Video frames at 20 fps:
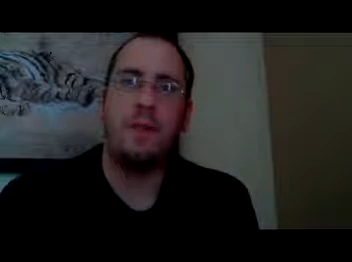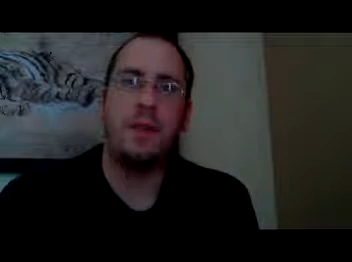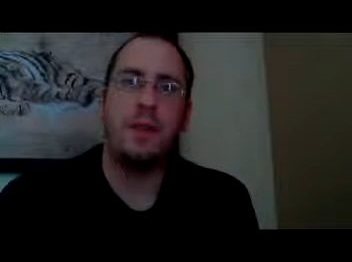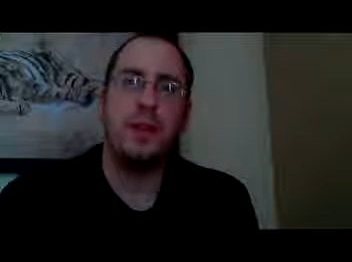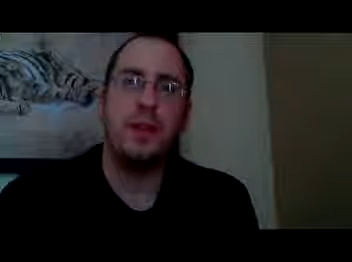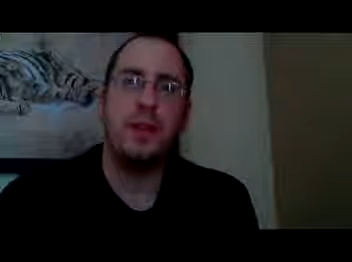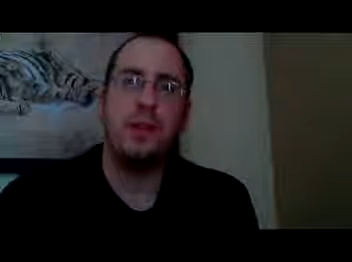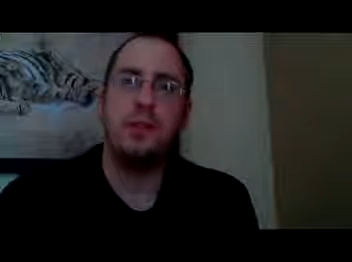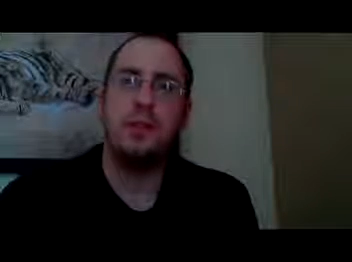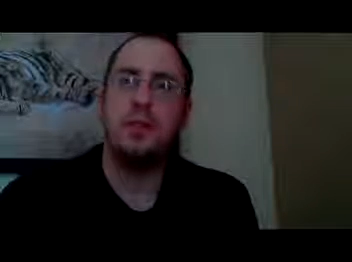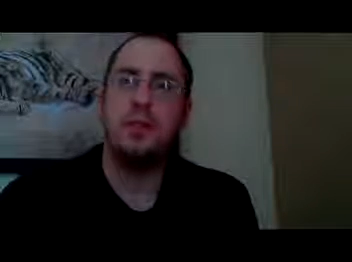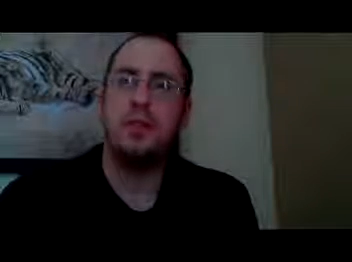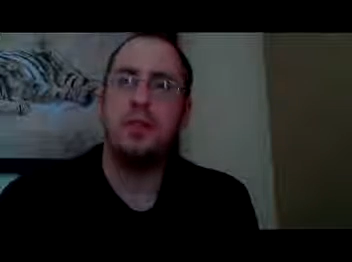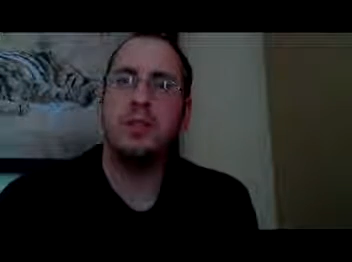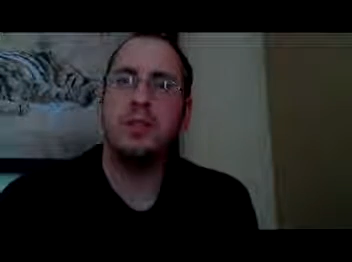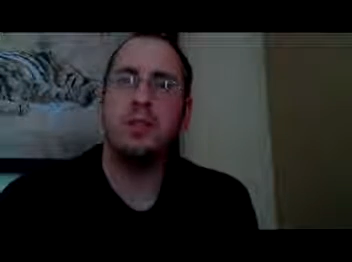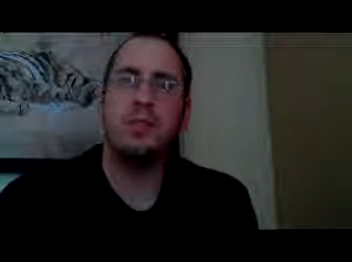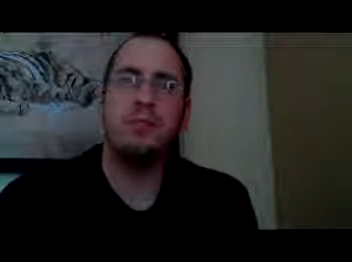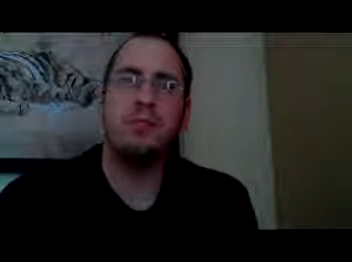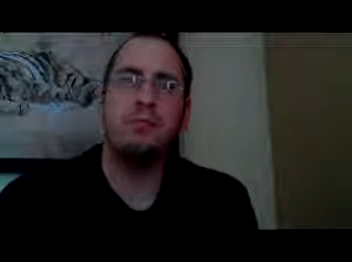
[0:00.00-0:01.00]
It
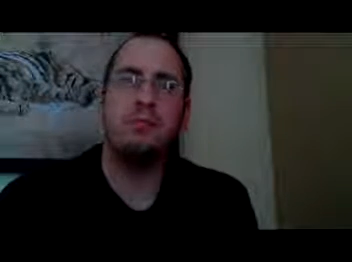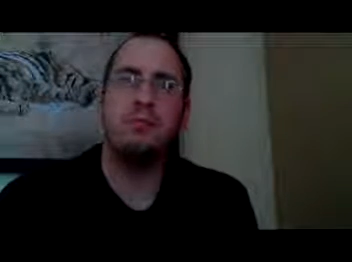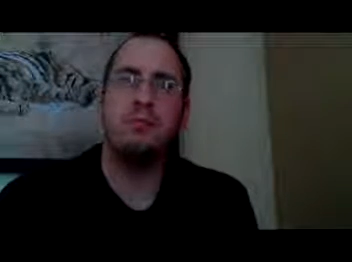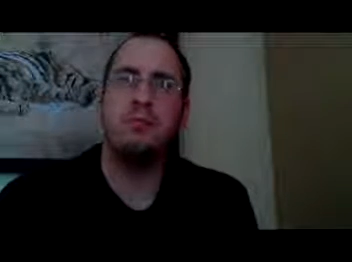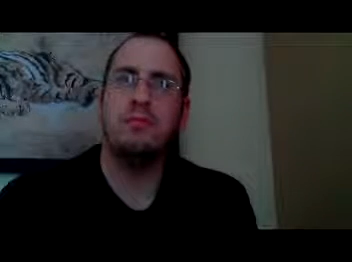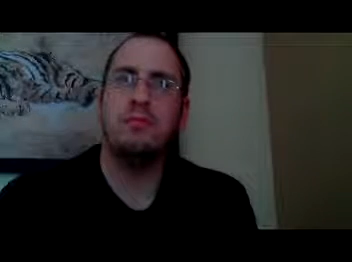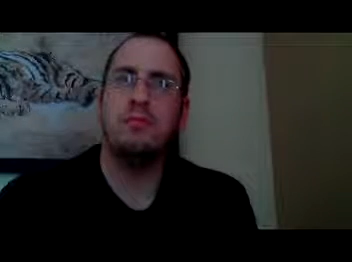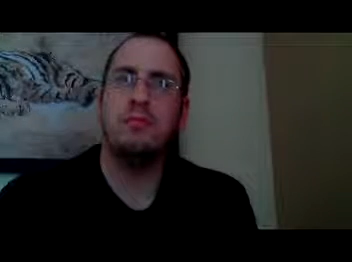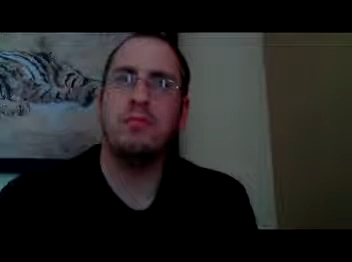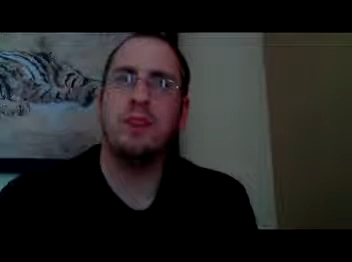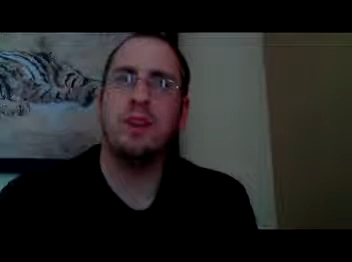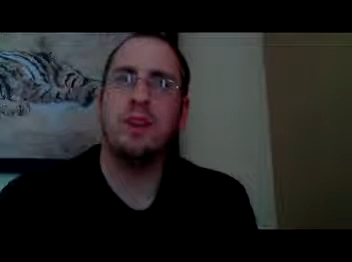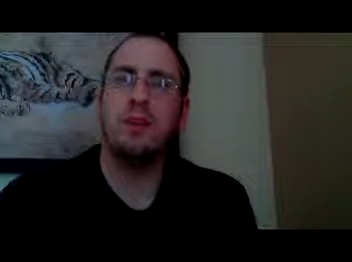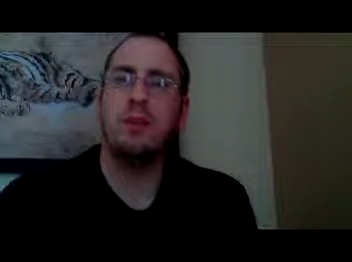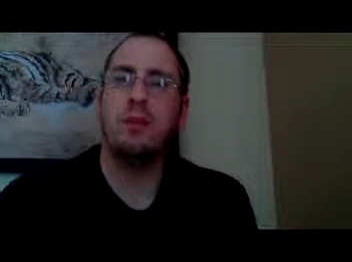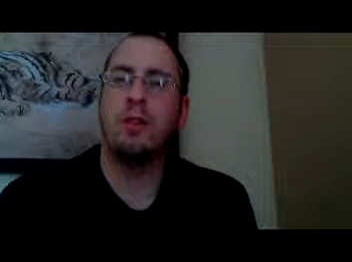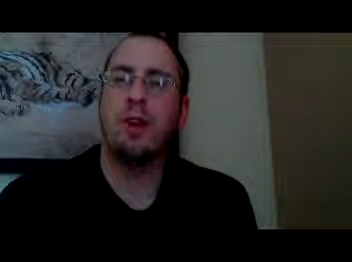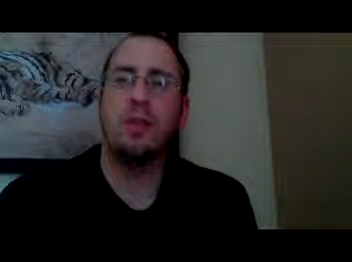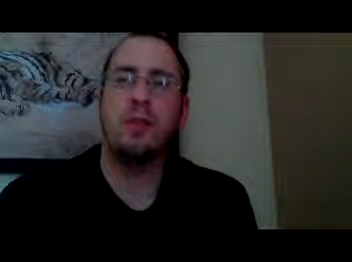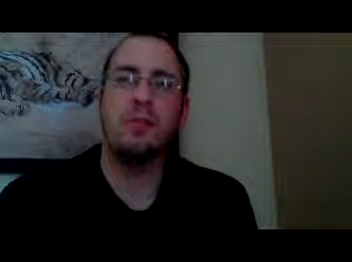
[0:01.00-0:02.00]
was
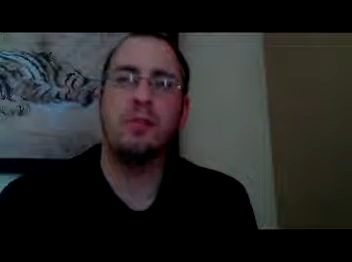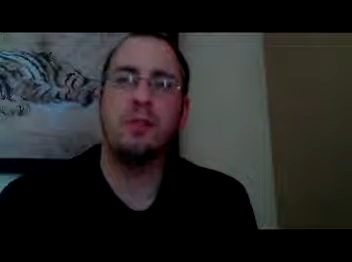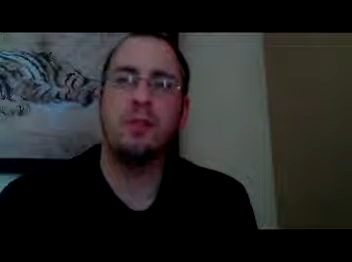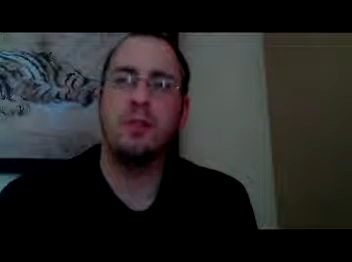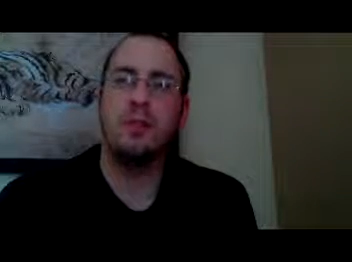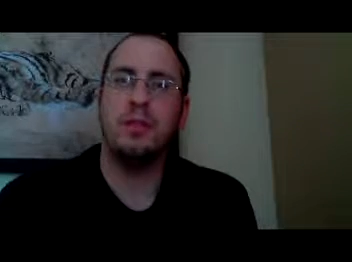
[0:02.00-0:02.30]
incredible.